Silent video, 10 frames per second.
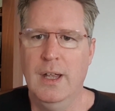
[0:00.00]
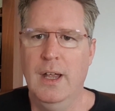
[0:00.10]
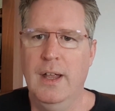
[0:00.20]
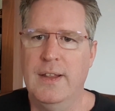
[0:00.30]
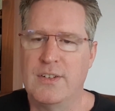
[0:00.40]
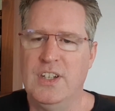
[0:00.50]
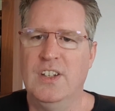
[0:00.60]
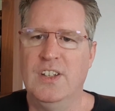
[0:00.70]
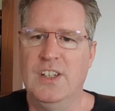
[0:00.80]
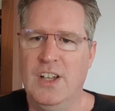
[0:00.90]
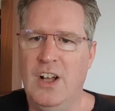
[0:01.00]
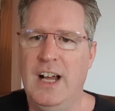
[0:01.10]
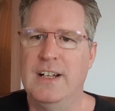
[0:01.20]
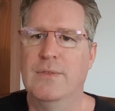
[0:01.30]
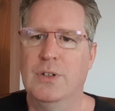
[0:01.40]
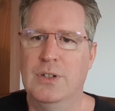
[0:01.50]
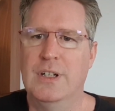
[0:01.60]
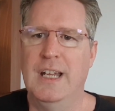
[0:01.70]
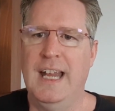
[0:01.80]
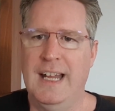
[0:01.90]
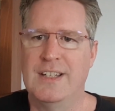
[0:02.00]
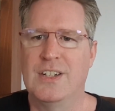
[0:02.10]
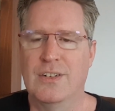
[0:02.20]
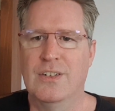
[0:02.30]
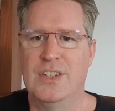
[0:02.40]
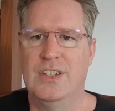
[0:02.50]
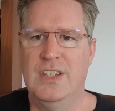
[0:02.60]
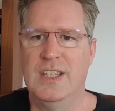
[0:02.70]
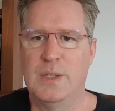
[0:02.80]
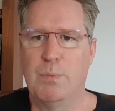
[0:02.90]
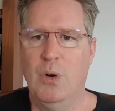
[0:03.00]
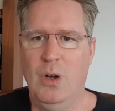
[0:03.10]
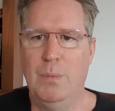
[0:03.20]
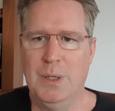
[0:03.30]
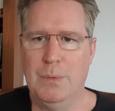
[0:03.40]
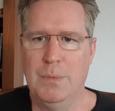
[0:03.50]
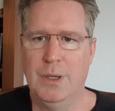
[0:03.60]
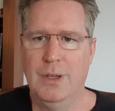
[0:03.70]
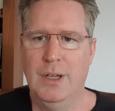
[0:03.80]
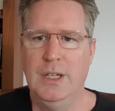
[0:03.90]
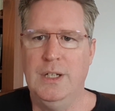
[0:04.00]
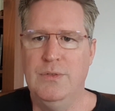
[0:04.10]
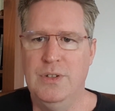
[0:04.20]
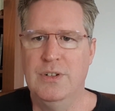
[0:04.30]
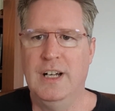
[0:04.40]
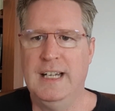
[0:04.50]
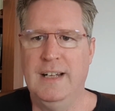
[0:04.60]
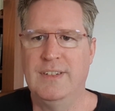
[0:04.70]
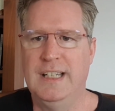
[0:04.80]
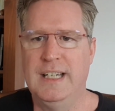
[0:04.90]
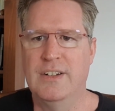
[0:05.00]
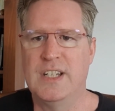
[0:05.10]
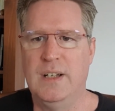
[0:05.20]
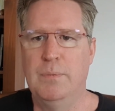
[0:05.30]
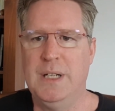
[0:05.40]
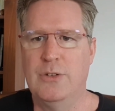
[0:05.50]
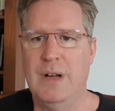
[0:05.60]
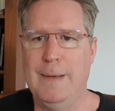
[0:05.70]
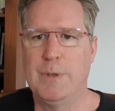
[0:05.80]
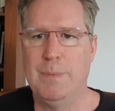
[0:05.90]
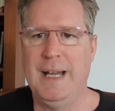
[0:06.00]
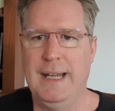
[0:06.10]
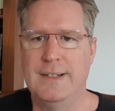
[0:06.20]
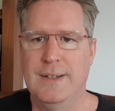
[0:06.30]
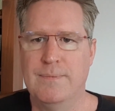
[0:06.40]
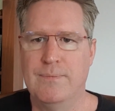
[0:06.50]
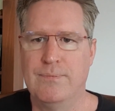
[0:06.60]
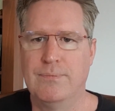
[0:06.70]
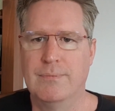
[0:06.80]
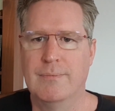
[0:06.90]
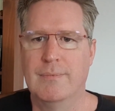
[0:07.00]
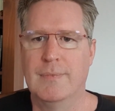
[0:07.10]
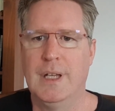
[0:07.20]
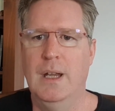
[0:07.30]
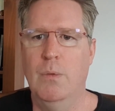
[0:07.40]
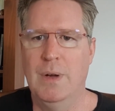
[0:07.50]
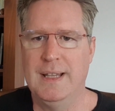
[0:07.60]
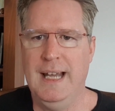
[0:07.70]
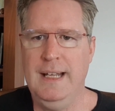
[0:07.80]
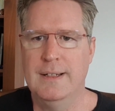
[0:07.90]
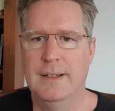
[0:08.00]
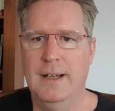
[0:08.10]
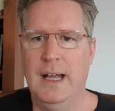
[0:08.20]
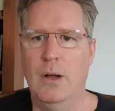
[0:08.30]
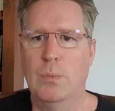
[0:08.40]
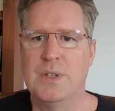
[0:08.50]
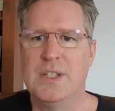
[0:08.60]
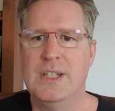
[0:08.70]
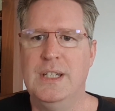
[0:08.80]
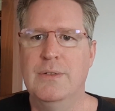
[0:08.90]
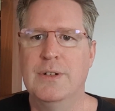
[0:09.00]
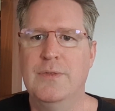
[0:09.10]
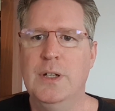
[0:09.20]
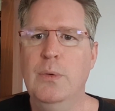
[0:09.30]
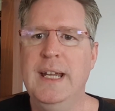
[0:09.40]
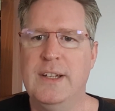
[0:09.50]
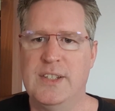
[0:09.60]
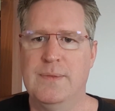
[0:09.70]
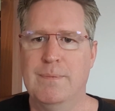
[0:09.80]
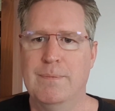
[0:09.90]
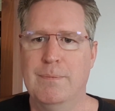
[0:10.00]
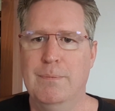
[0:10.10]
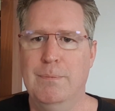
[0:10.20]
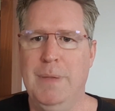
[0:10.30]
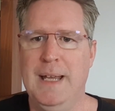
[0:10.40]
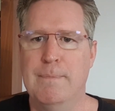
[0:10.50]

There's a lot of good answers to this problem. You do not have to let yourself be trapped by it. And with that, I hope to see you in a few weeks. Bye.